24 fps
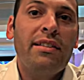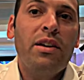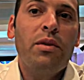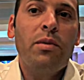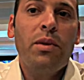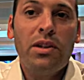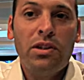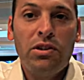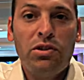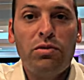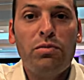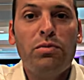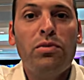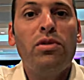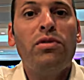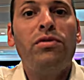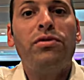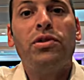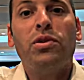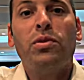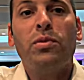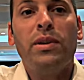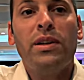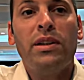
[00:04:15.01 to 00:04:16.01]
They want to move
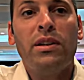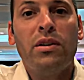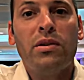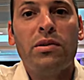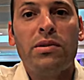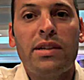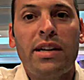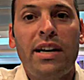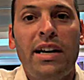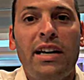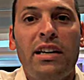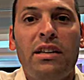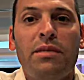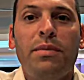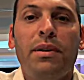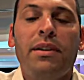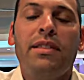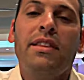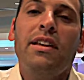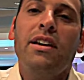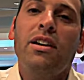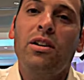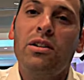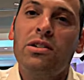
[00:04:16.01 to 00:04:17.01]
to Windows 8,
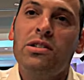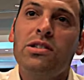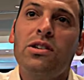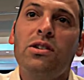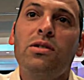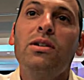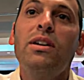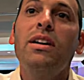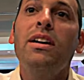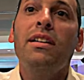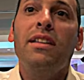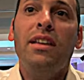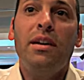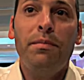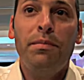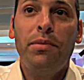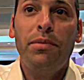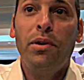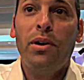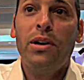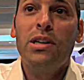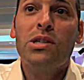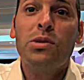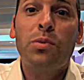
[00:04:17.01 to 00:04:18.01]
but the
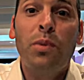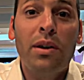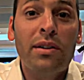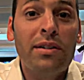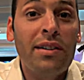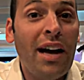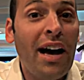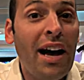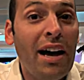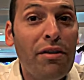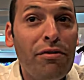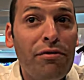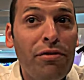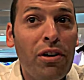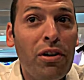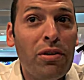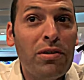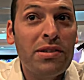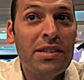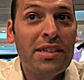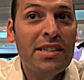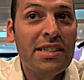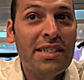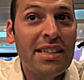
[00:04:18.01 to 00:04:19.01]
employees want
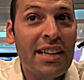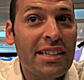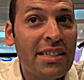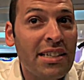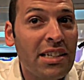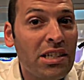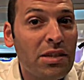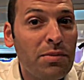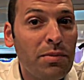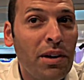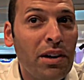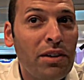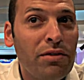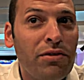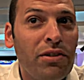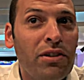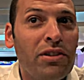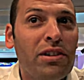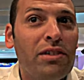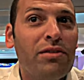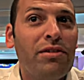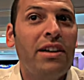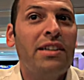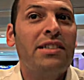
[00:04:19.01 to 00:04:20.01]
iPhones and sexy
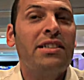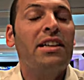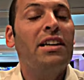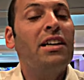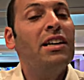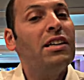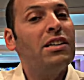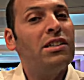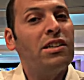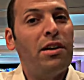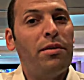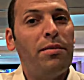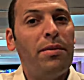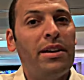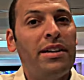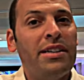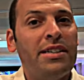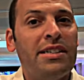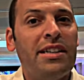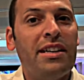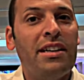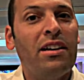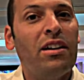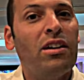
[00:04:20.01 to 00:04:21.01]
smartphone device. Everybody
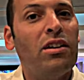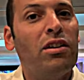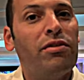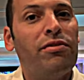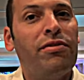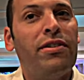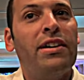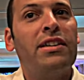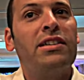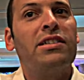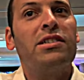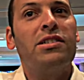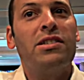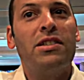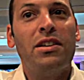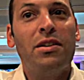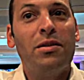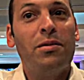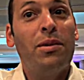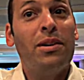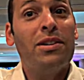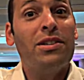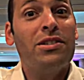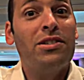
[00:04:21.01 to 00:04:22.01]
sitting on the fence
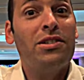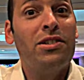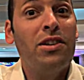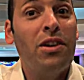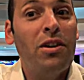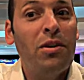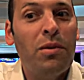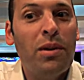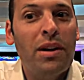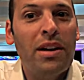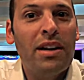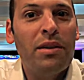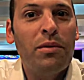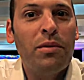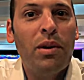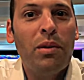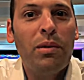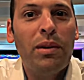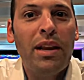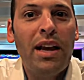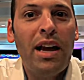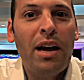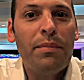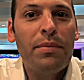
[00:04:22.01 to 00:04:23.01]
wants to know what
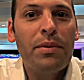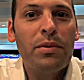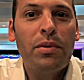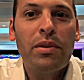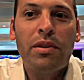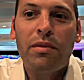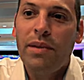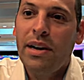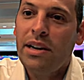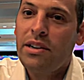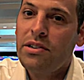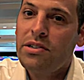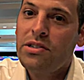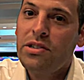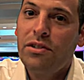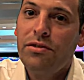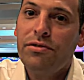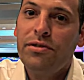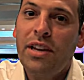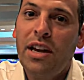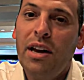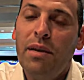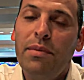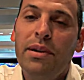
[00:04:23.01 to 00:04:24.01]
will happen with the Microsoft
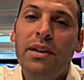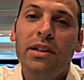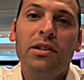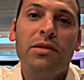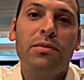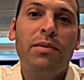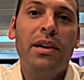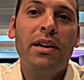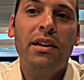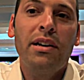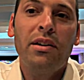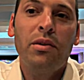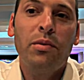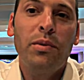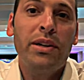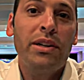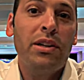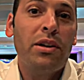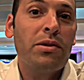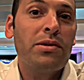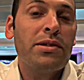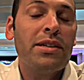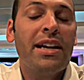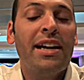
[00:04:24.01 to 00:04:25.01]
tablet,
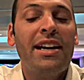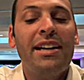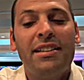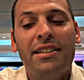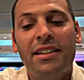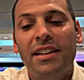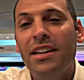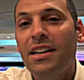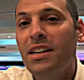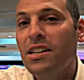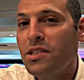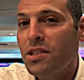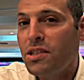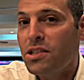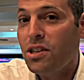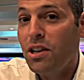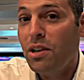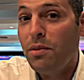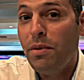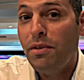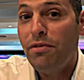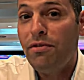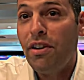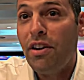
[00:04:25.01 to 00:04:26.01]
Windows 8. So it's going
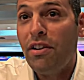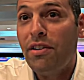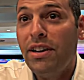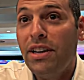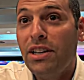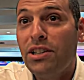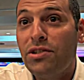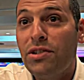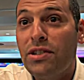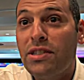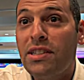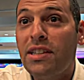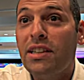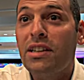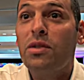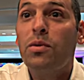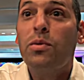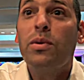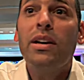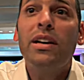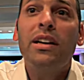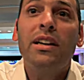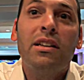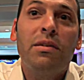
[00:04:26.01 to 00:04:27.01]
to be very interesting.
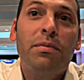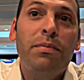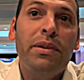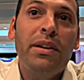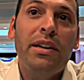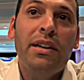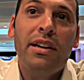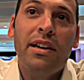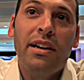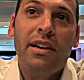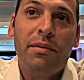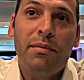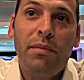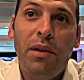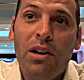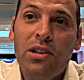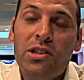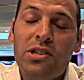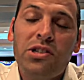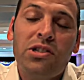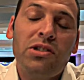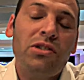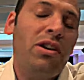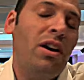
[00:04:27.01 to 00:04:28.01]
Will it be a
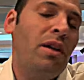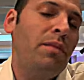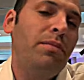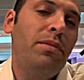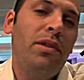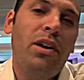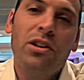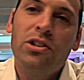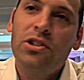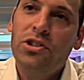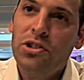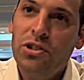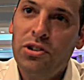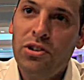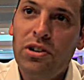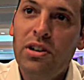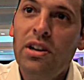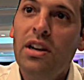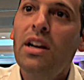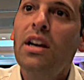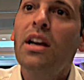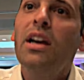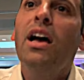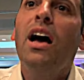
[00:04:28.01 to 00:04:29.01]
monster? I'm not sure.
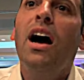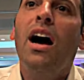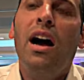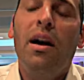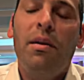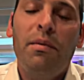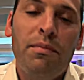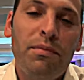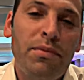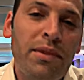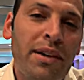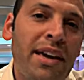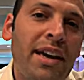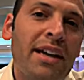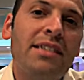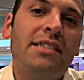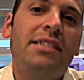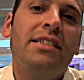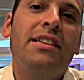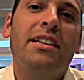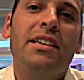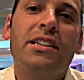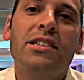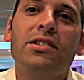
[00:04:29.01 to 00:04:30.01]
I'm
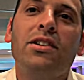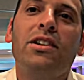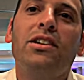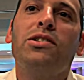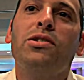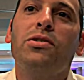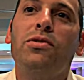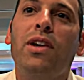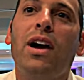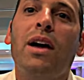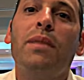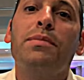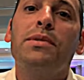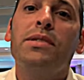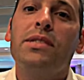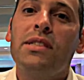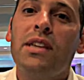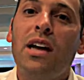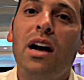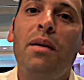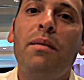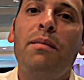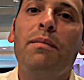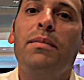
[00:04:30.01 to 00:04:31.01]
guessing it's going to grab
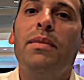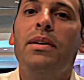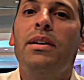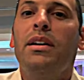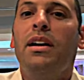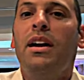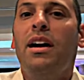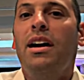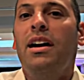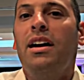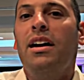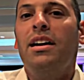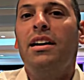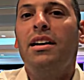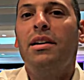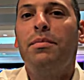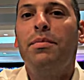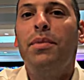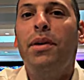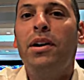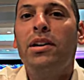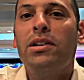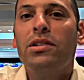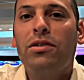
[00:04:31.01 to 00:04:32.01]
some
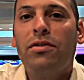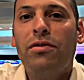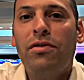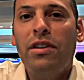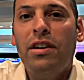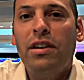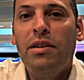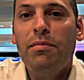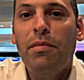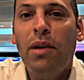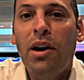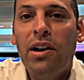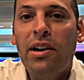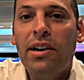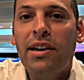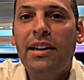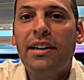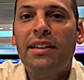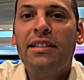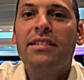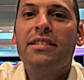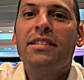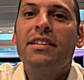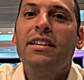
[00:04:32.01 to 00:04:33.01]
part of the
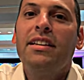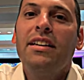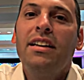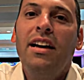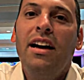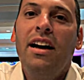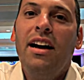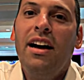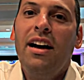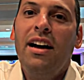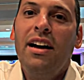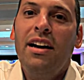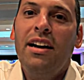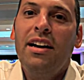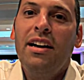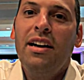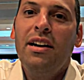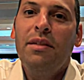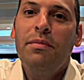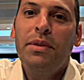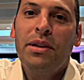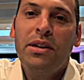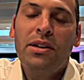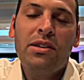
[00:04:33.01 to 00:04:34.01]
market,
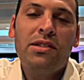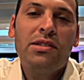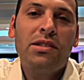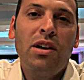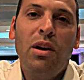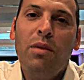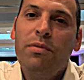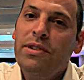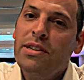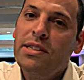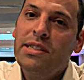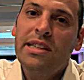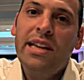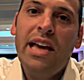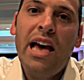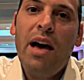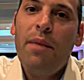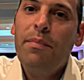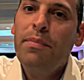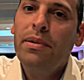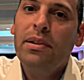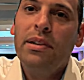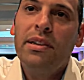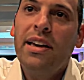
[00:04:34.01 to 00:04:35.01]
because obviously
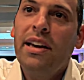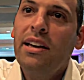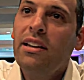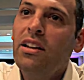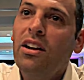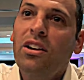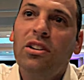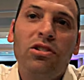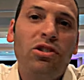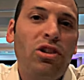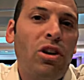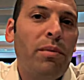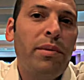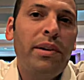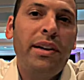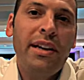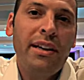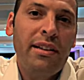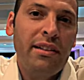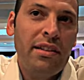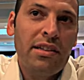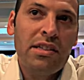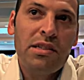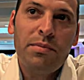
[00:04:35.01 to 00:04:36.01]
Apple cannot
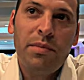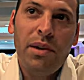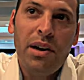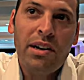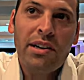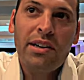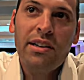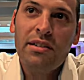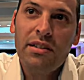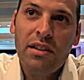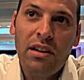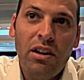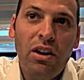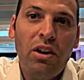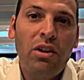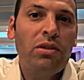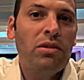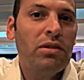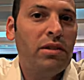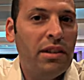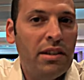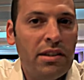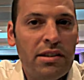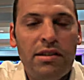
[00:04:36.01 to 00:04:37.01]
dominate this market
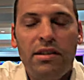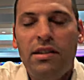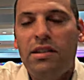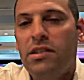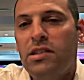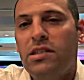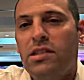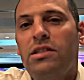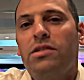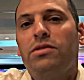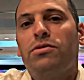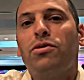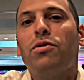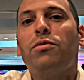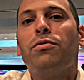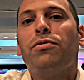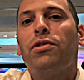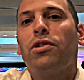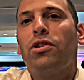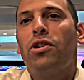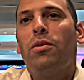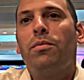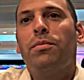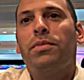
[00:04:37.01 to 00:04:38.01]
alone. There's room
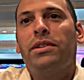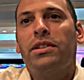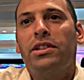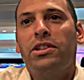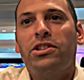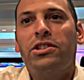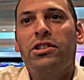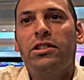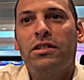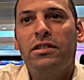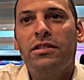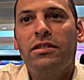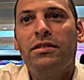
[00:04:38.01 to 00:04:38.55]
for competition.